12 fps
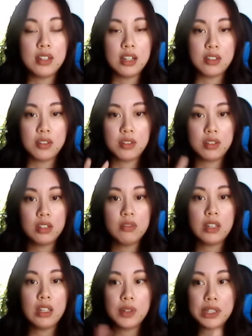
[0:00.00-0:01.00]
And it's a
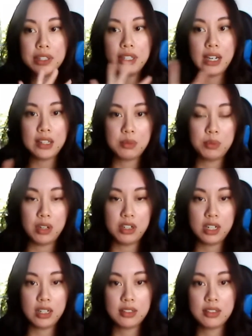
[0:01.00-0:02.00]
survey of all the NASA
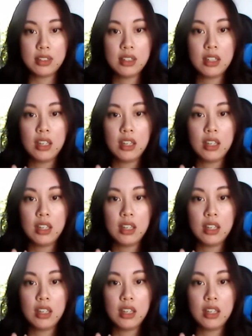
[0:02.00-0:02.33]
projects